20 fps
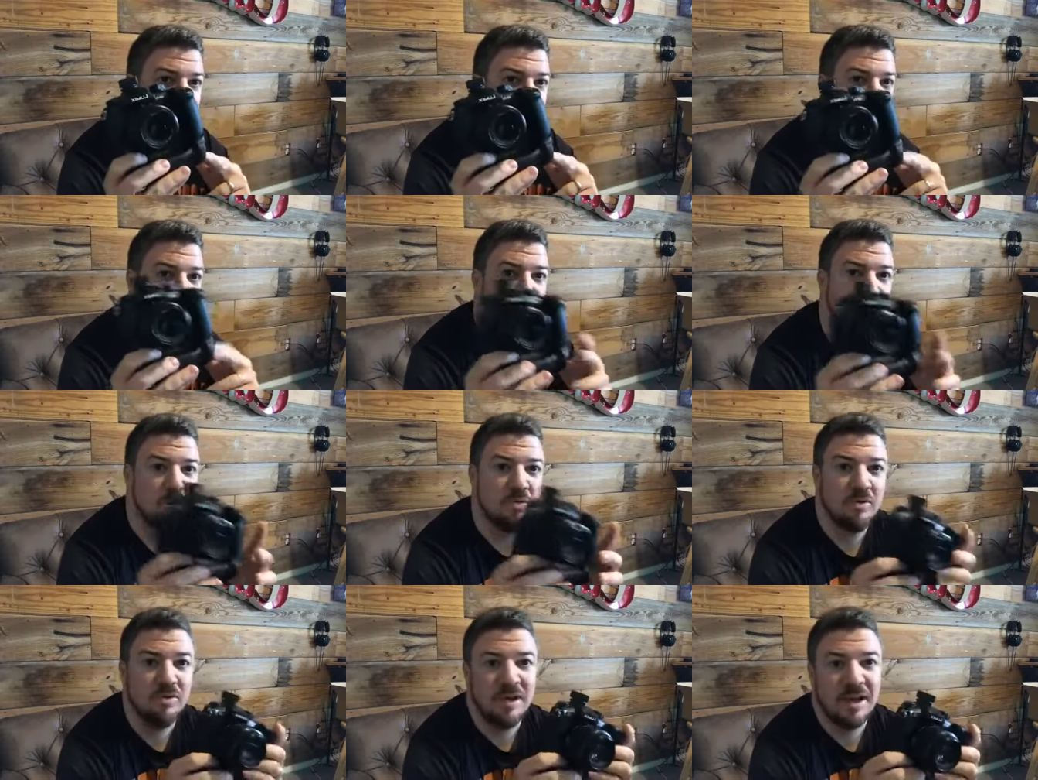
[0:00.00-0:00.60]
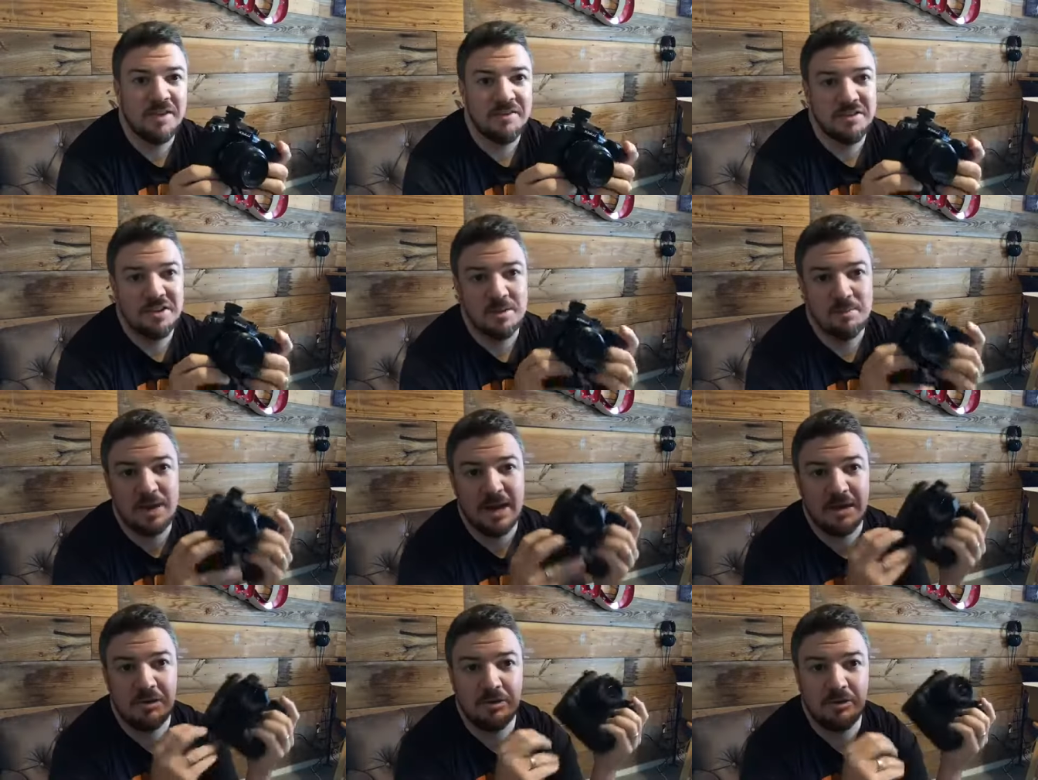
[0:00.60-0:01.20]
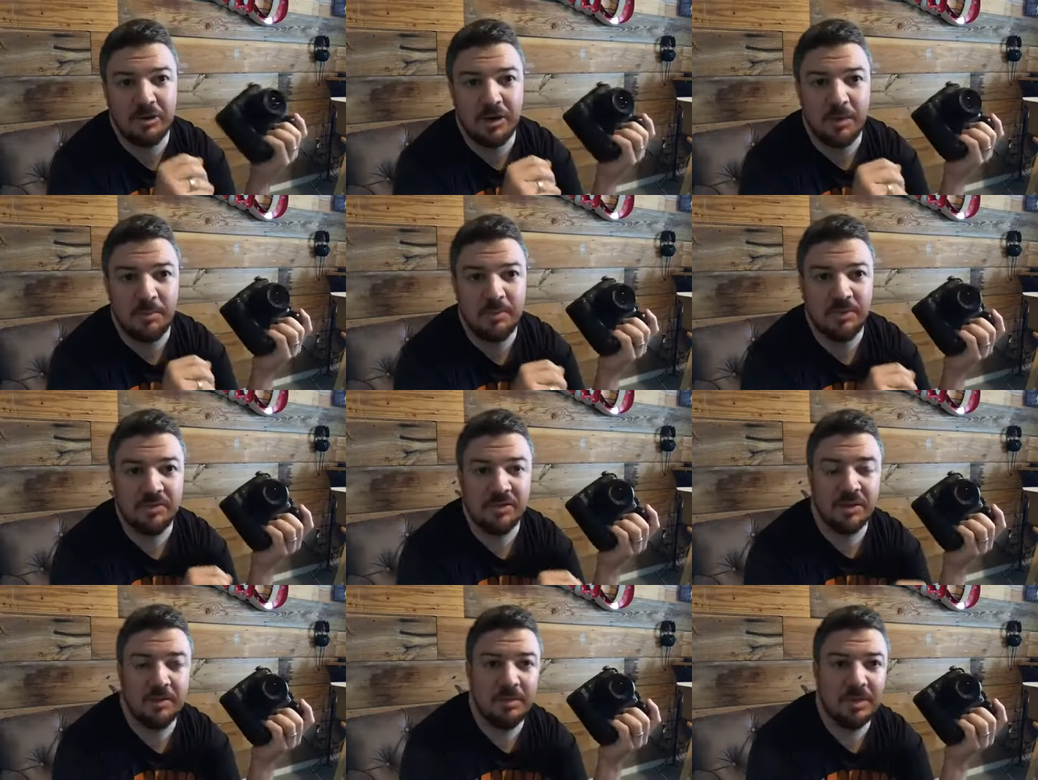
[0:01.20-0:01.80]
utilizing the battery grip is
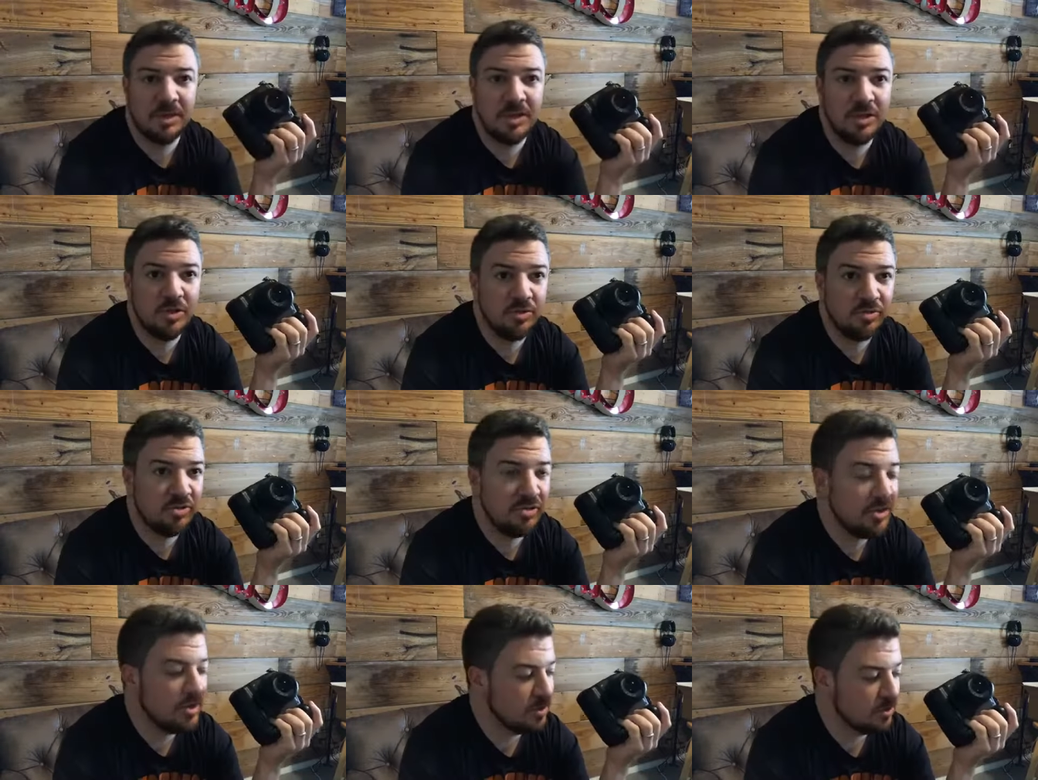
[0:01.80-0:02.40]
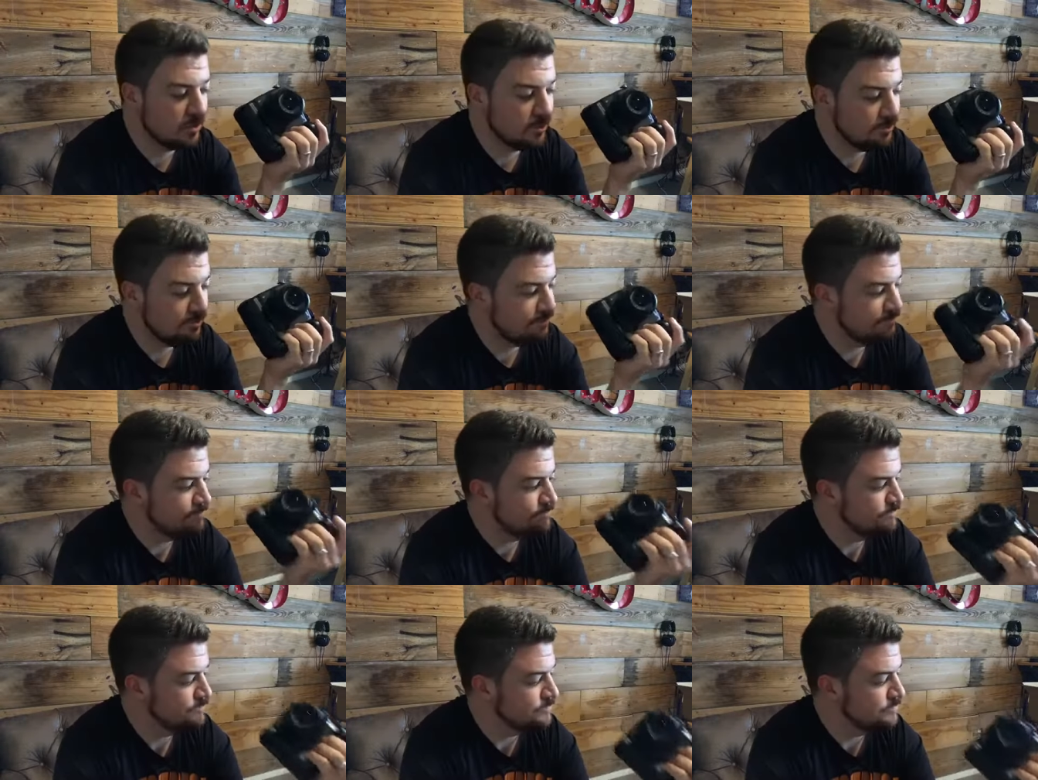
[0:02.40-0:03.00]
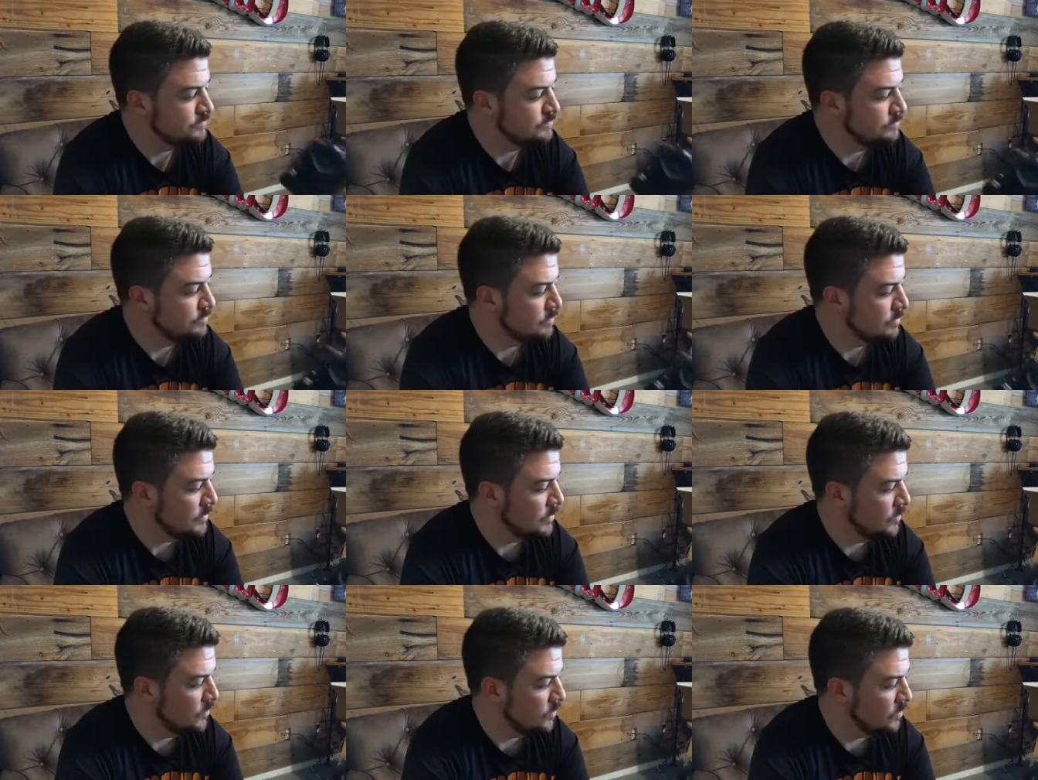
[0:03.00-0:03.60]
going to be a huge deal.
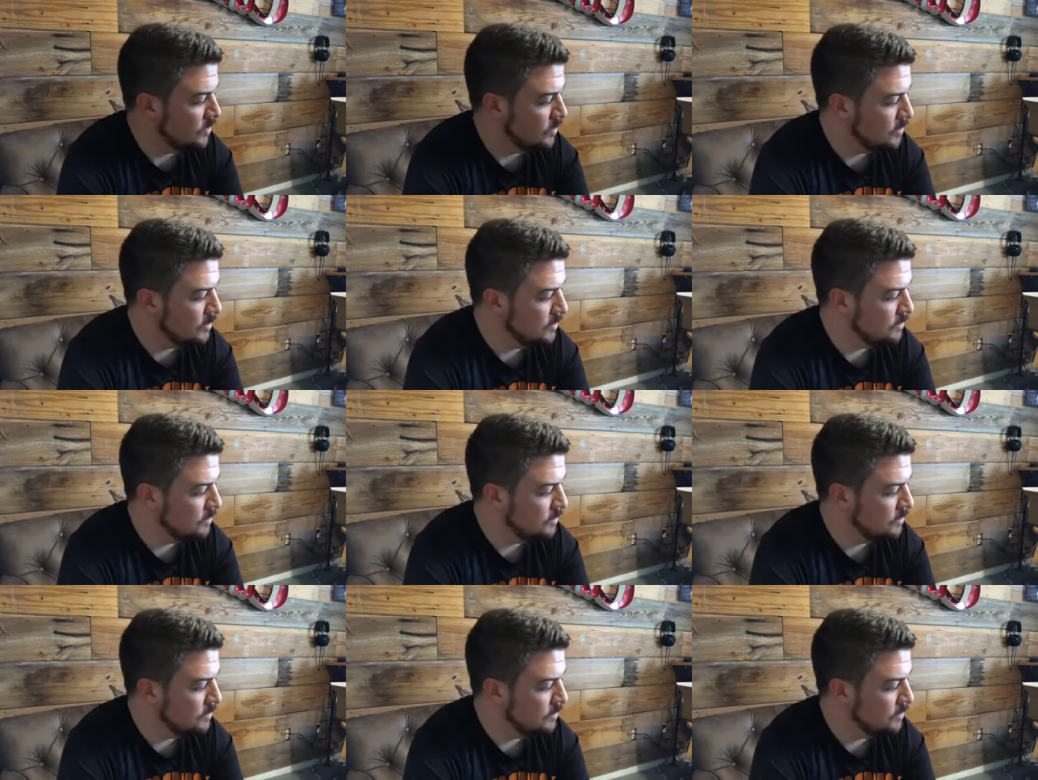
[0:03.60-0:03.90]
So,